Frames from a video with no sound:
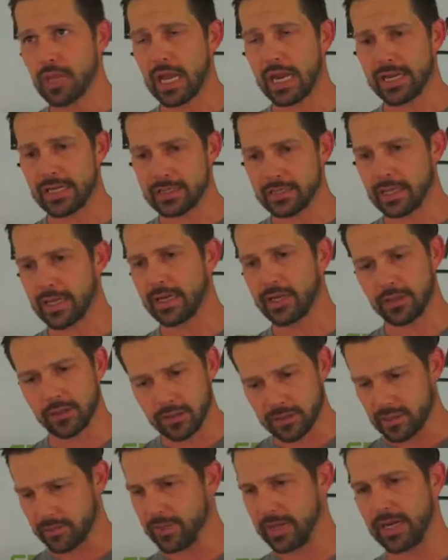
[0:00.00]
and he
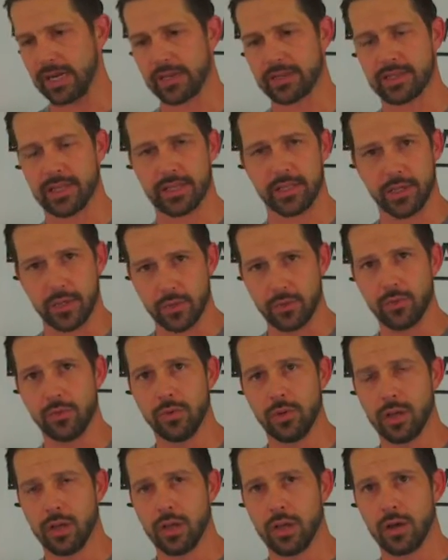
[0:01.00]
looked at me and he said,
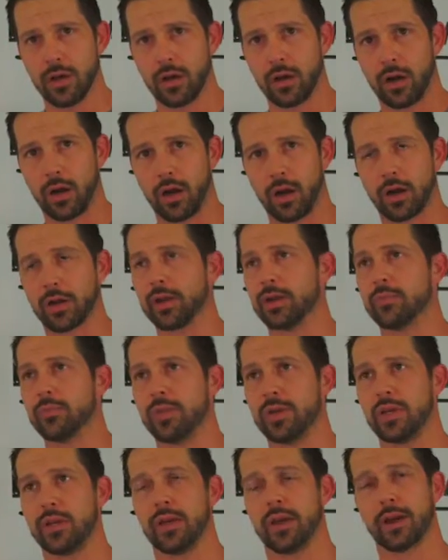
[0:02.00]
"You are gonna
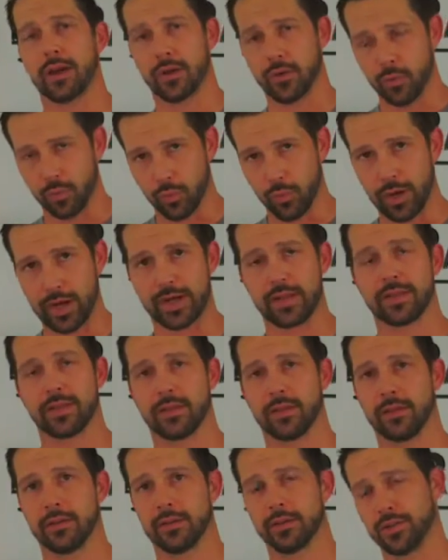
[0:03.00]
be a great
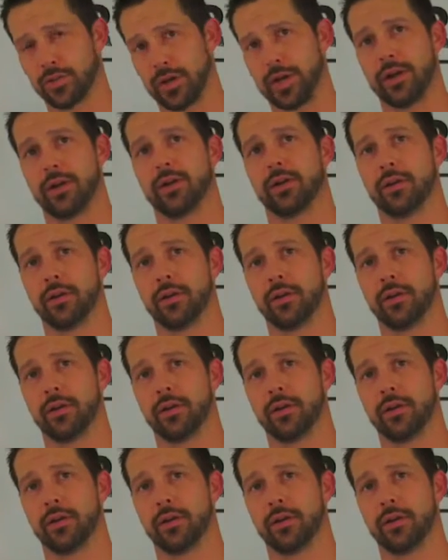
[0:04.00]
trainer."